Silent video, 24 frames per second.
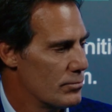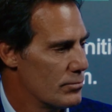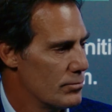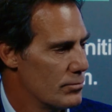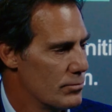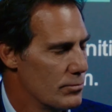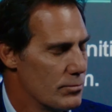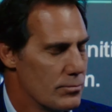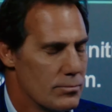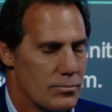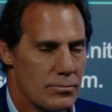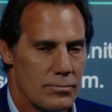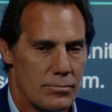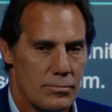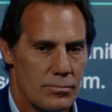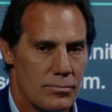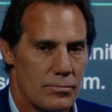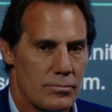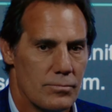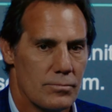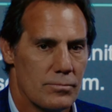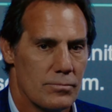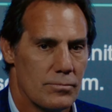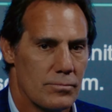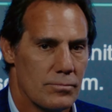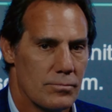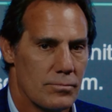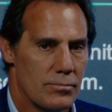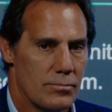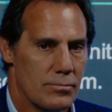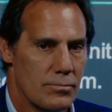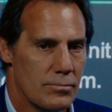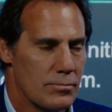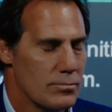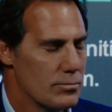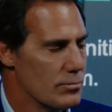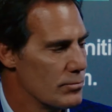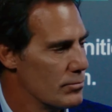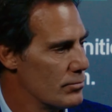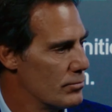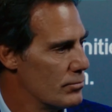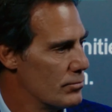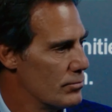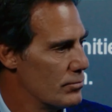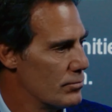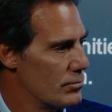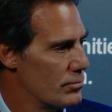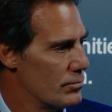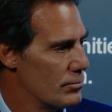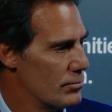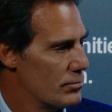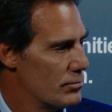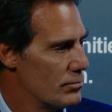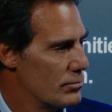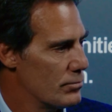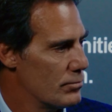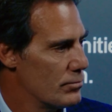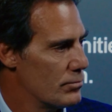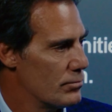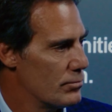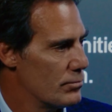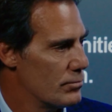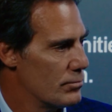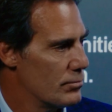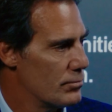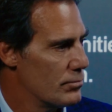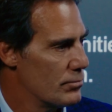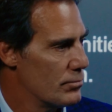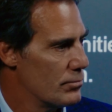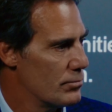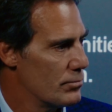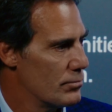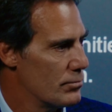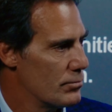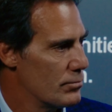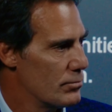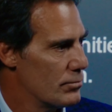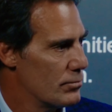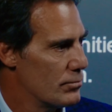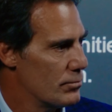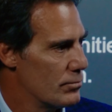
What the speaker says: The person shown says nothing.